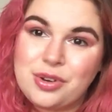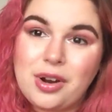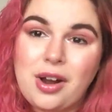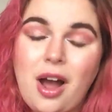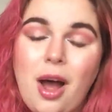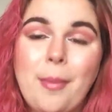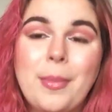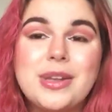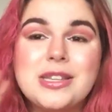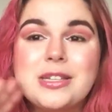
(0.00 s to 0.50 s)
or
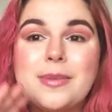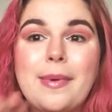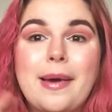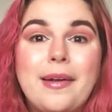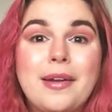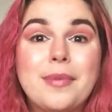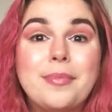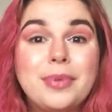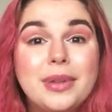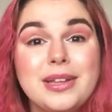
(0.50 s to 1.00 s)
comments
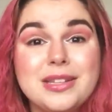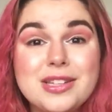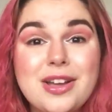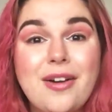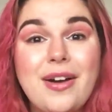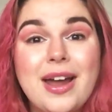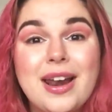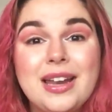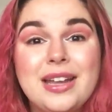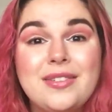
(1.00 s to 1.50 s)
about it, please
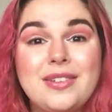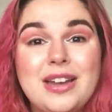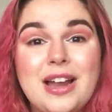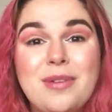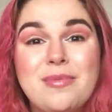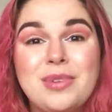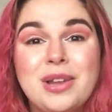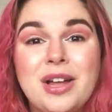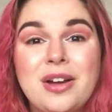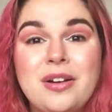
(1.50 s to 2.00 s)
go ahead and leave it
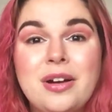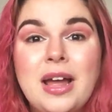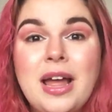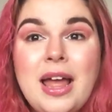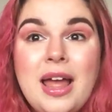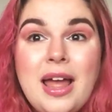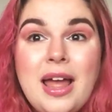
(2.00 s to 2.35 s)
down below.